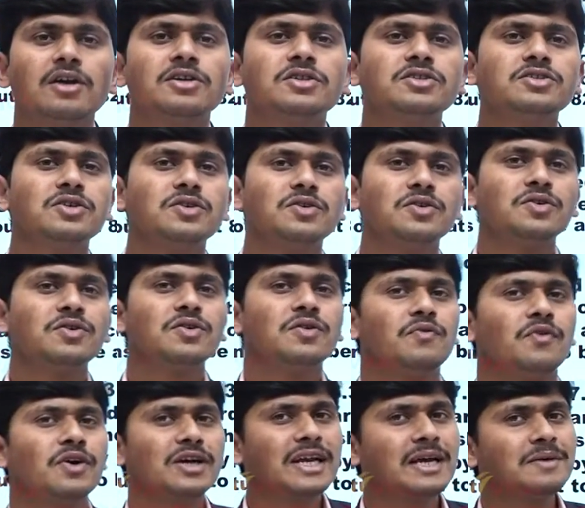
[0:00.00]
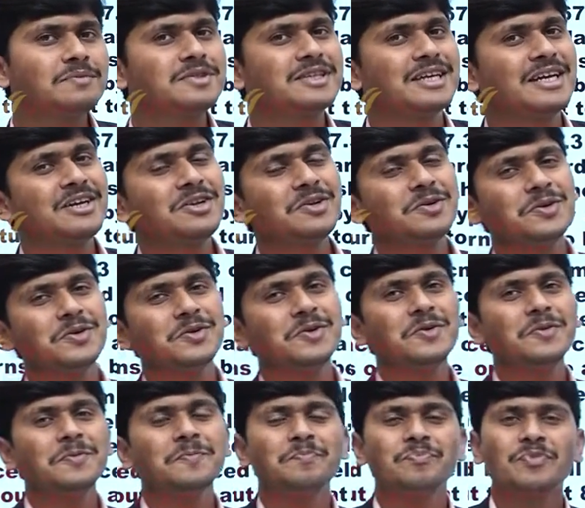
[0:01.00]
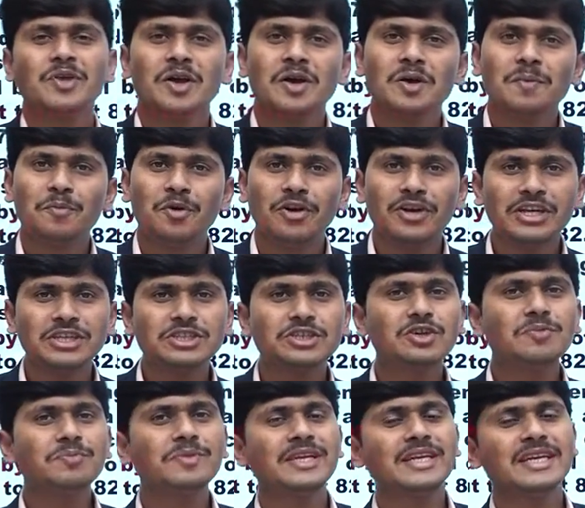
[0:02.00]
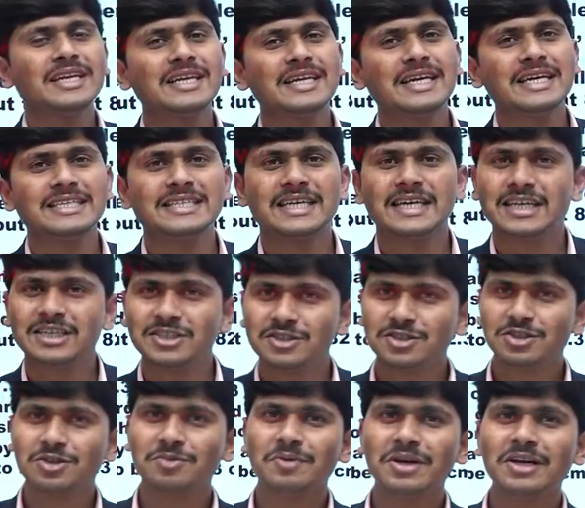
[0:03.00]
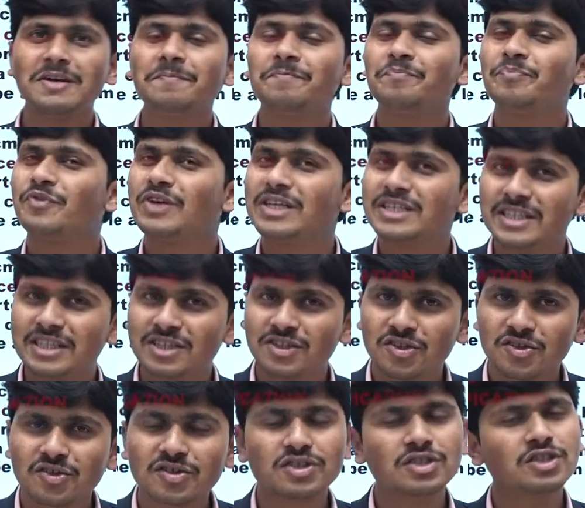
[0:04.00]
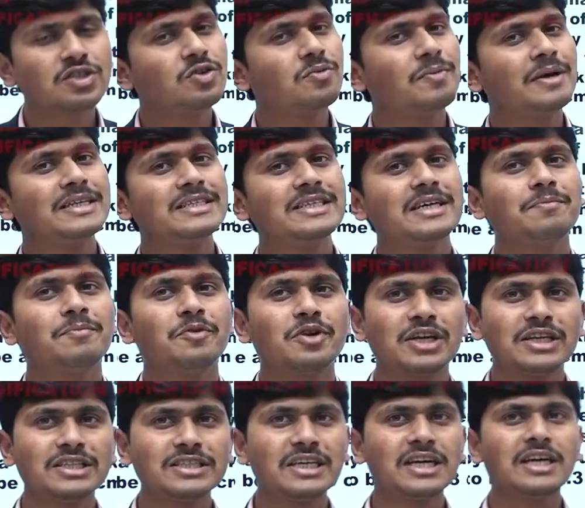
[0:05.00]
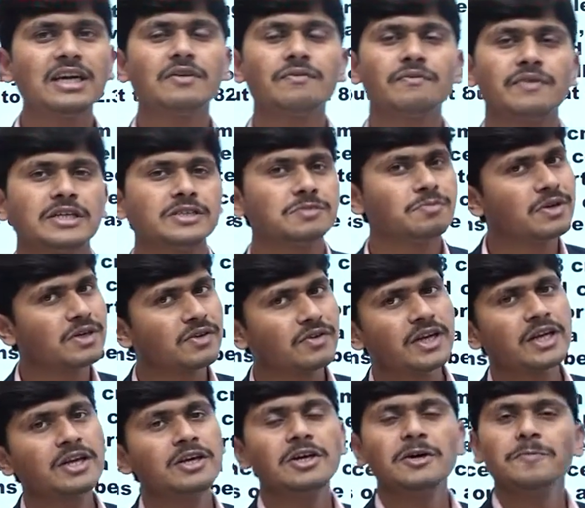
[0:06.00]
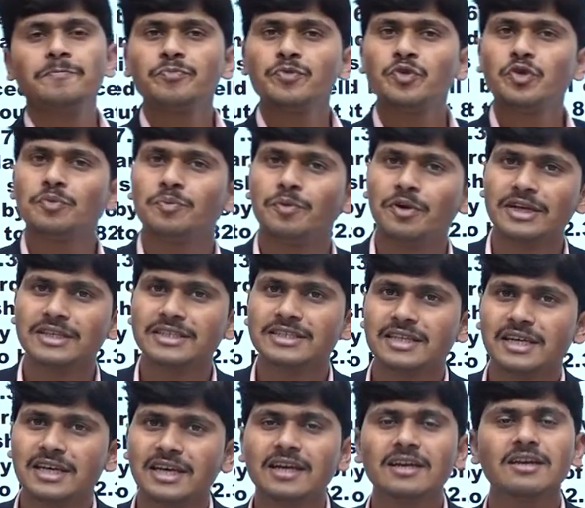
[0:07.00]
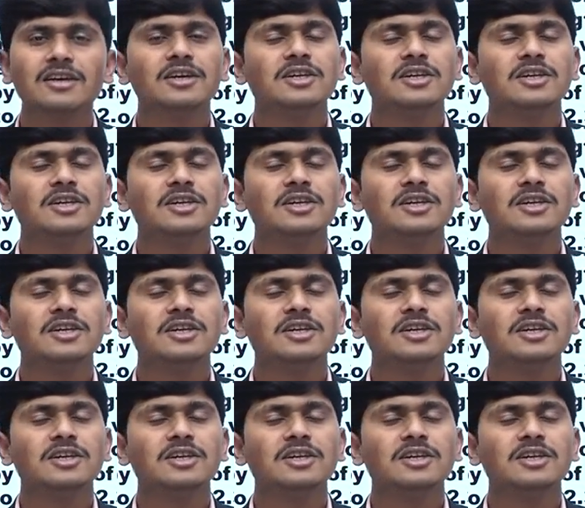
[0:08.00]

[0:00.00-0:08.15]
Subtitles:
So, what I am saying to you, potentiometer is an instrument which is used to measure potential difference between two points. Clear?